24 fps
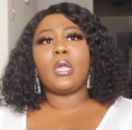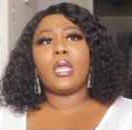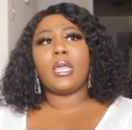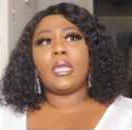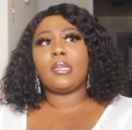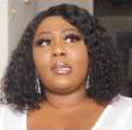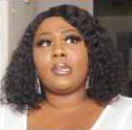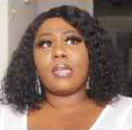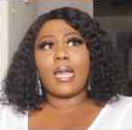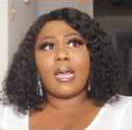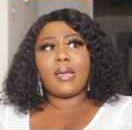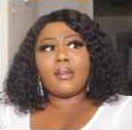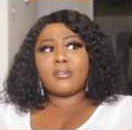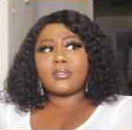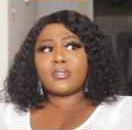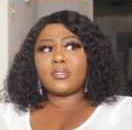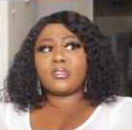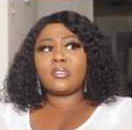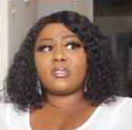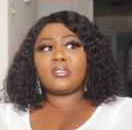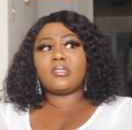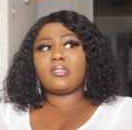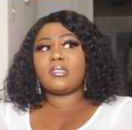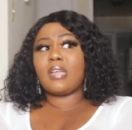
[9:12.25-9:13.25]
and out of
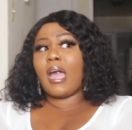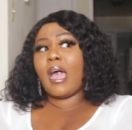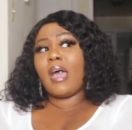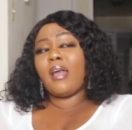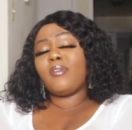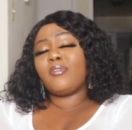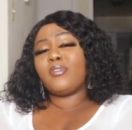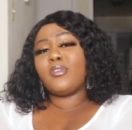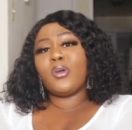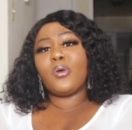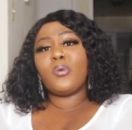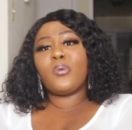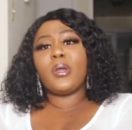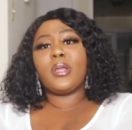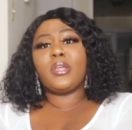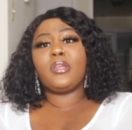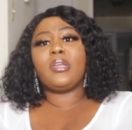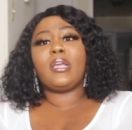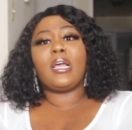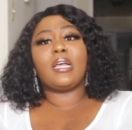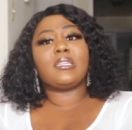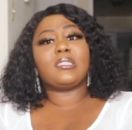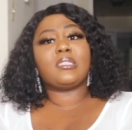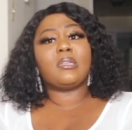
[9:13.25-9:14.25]
out of nowhere you
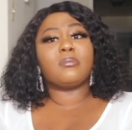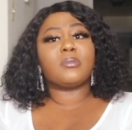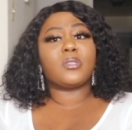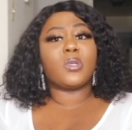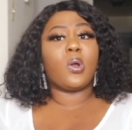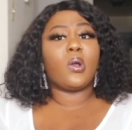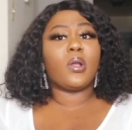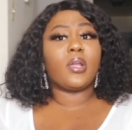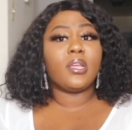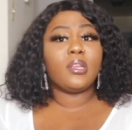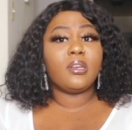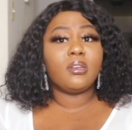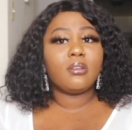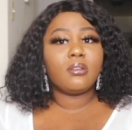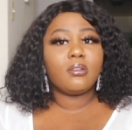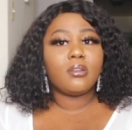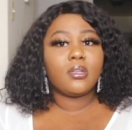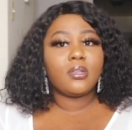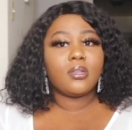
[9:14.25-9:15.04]
guys stop talking,